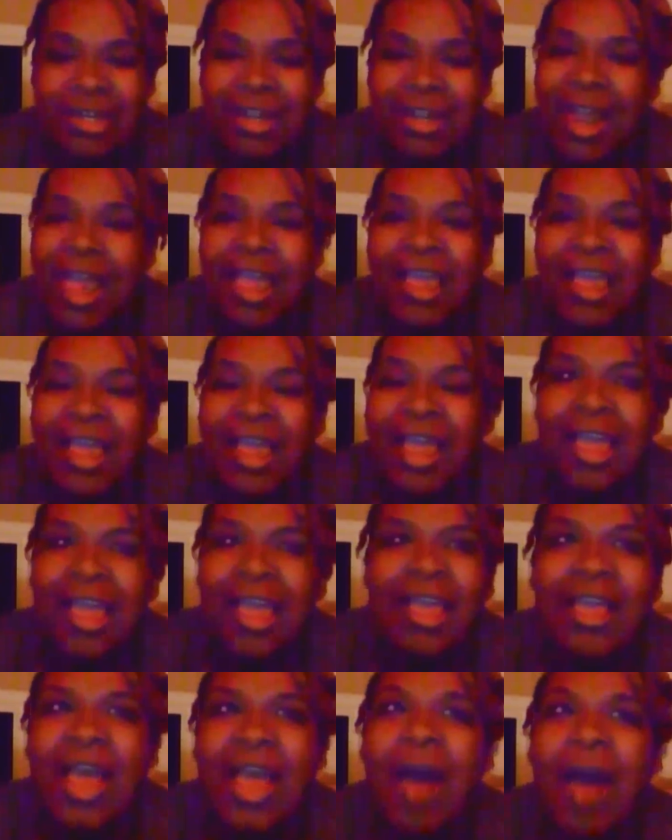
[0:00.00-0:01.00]
Like
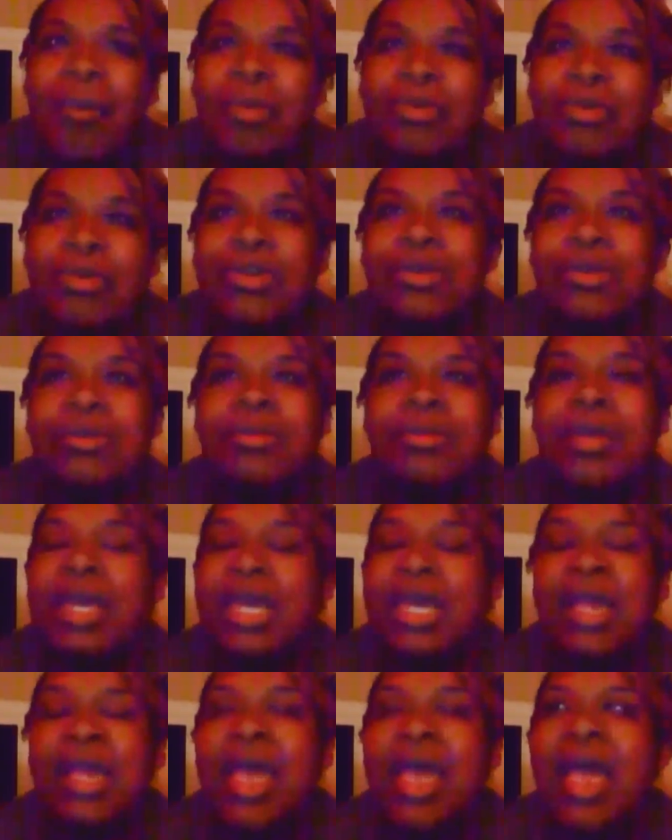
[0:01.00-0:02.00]
God will do,
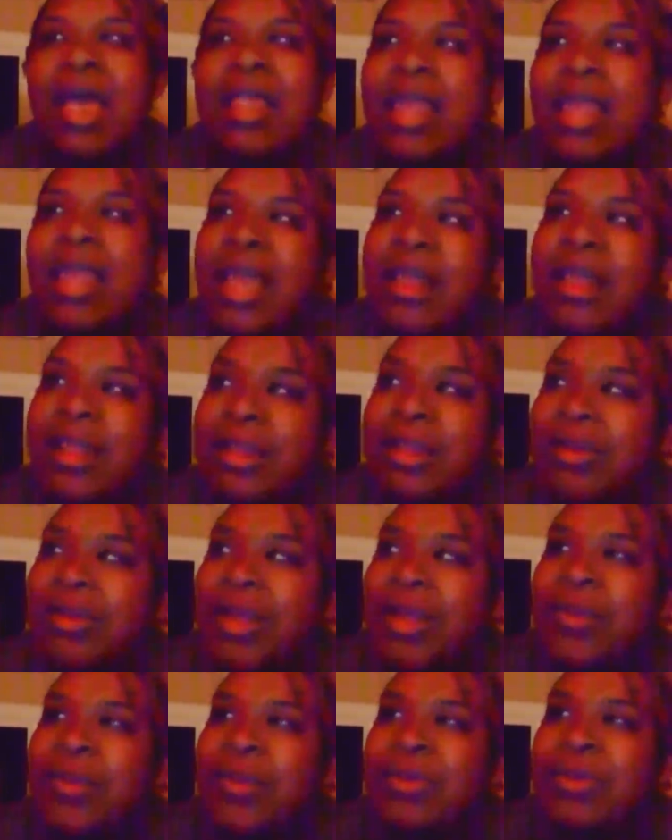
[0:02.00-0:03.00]
like he
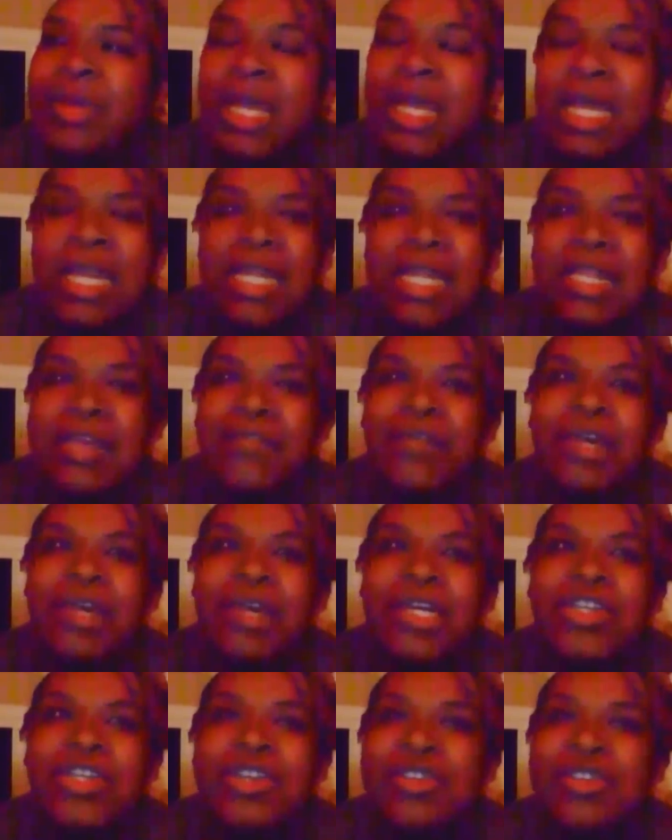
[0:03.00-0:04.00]
literally would do anything for
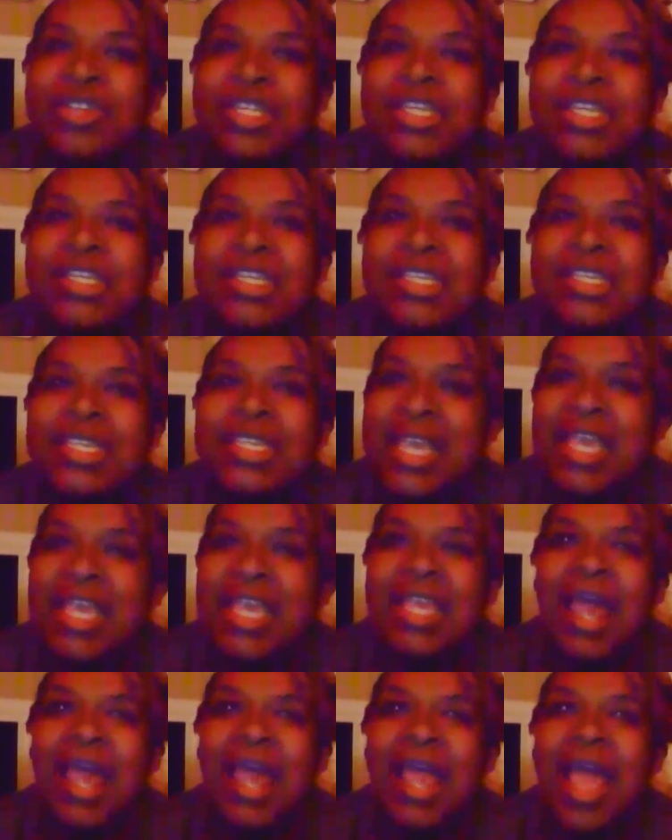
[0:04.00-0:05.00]
his children to
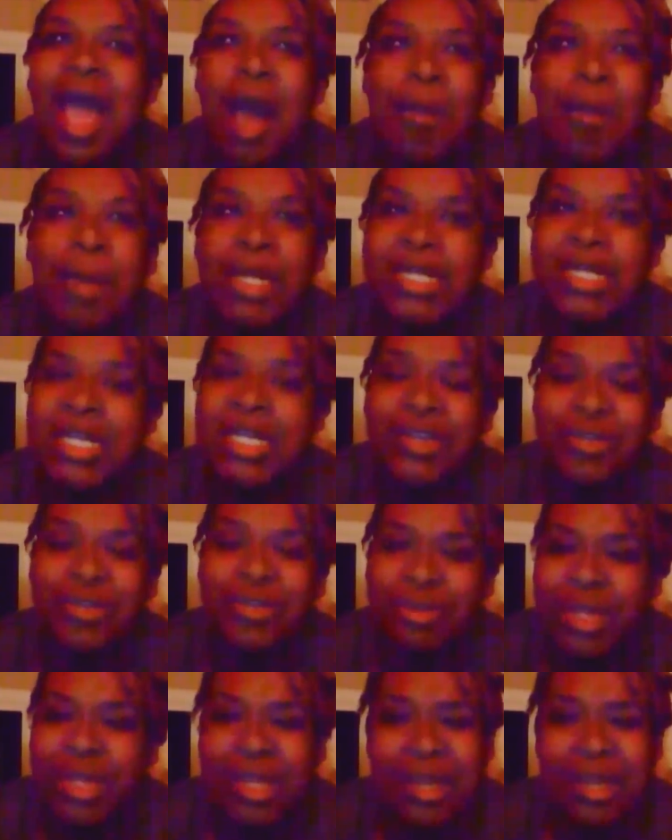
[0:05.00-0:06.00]
see like how much he
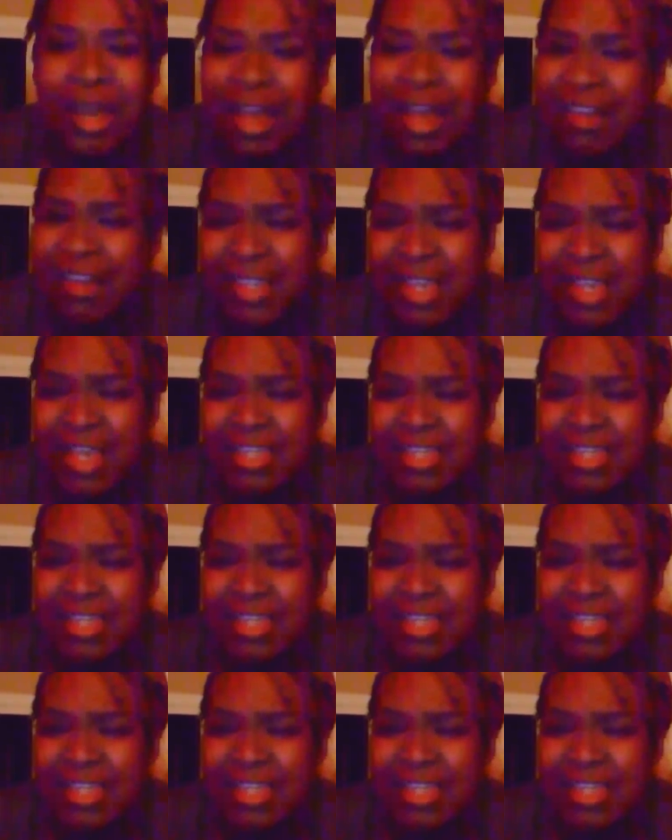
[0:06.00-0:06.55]
truly loves us,